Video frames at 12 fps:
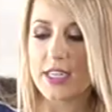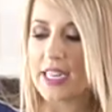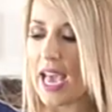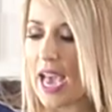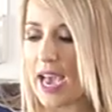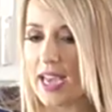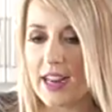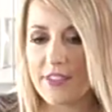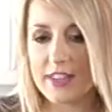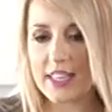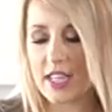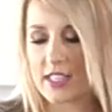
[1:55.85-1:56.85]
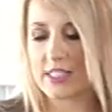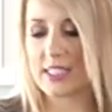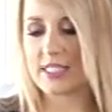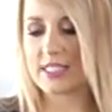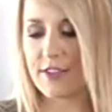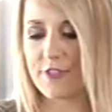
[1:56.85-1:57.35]
gonna add everything else.
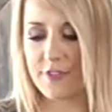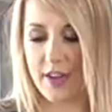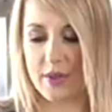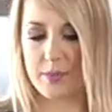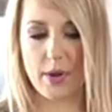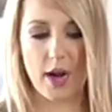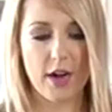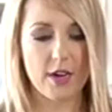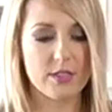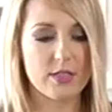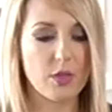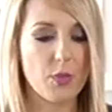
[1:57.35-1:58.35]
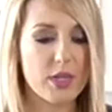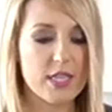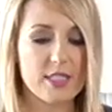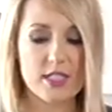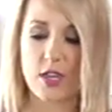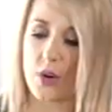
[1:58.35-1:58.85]
This is the fun part. So we're
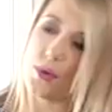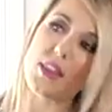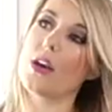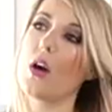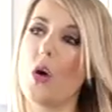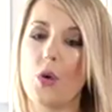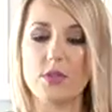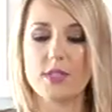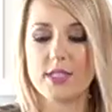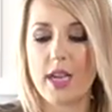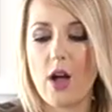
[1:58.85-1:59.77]
gonna start with the oats.